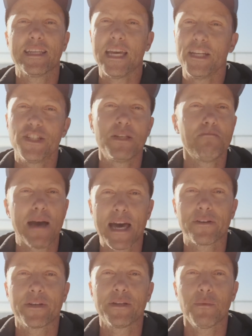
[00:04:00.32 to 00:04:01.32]
A G M
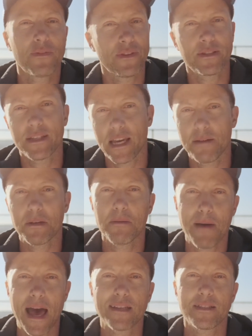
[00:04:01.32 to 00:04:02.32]
battery with the same
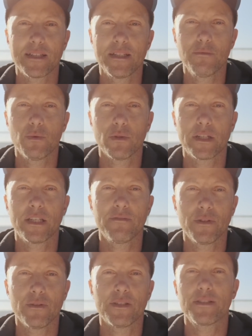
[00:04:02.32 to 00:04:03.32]
capacity will give
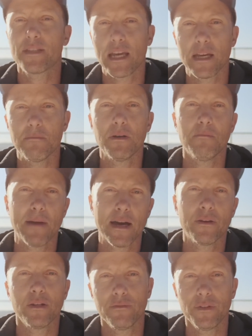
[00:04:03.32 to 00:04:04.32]
you the same
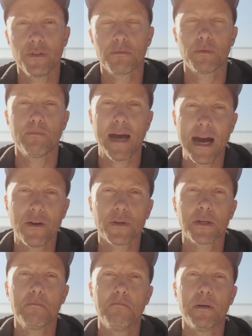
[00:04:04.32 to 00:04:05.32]
amount of usable
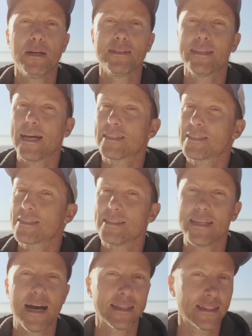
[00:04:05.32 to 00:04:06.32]
power, but that's
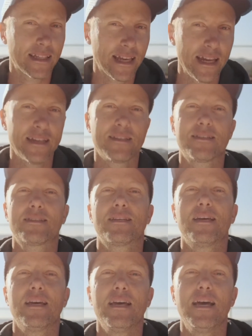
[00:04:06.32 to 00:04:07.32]
not the case.
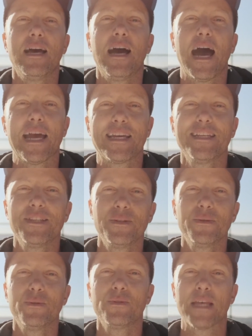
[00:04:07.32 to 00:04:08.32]
I can
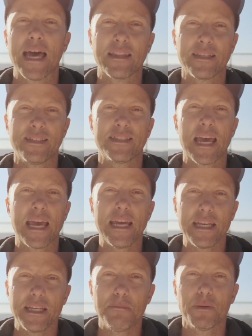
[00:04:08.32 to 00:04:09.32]
use at least
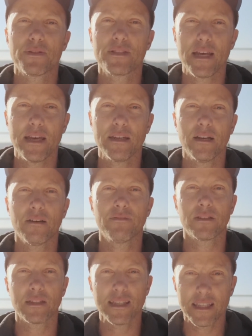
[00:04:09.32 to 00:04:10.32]
eighty percent of the
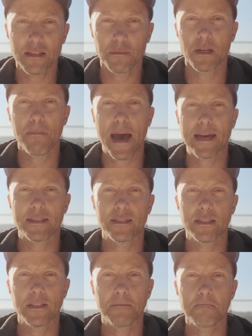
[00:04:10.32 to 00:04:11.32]
lithium
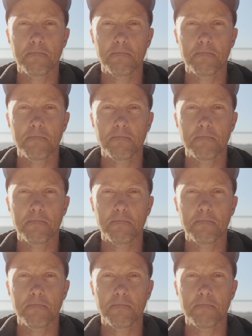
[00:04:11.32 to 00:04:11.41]
capacity,